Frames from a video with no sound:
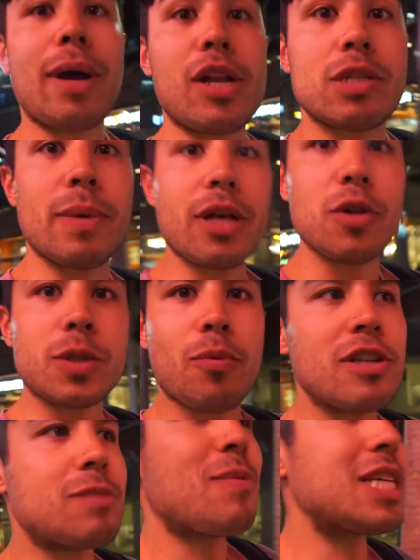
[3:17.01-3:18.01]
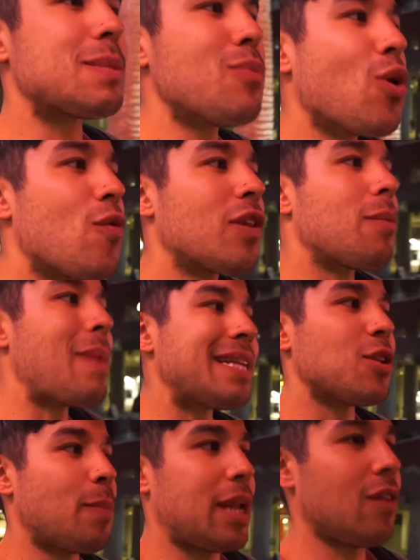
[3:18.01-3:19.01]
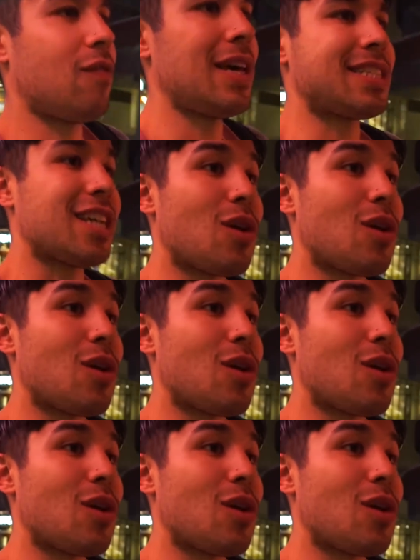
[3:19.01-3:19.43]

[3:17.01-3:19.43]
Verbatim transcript: might do some hill sprints, but it's more for the mental benefits.